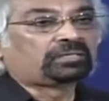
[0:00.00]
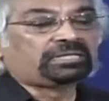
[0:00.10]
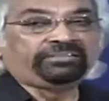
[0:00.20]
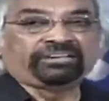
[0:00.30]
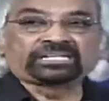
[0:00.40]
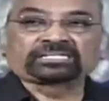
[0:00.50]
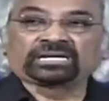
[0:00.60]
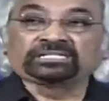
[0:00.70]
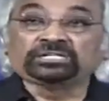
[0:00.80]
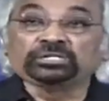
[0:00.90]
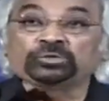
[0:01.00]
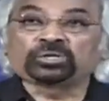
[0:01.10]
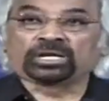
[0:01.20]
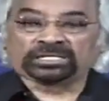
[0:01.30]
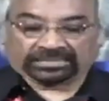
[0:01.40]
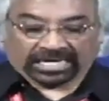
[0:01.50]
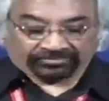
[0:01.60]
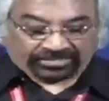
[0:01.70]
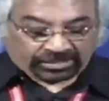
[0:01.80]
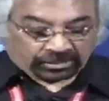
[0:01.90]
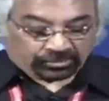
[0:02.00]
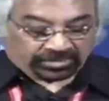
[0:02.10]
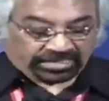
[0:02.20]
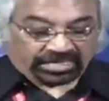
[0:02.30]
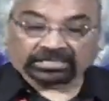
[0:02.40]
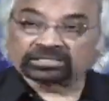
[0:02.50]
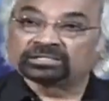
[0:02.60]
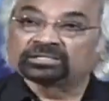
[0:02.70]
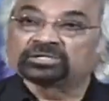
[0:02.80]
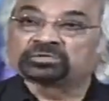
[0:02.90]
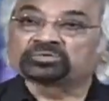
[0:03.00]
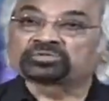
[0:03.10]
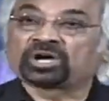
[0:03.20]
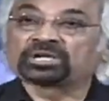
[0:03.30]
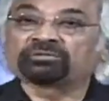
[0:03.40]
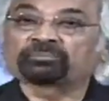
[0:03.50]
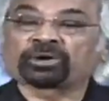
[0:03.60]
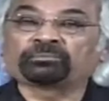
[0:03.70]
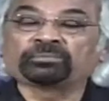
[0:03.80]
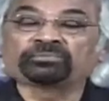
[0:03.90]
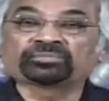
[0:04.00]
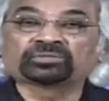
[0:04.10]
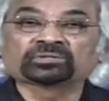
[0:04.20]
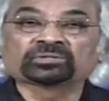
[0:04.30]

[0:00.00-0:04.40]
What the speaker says: Leaving aside the new knowledge that we need to create to solve our problems.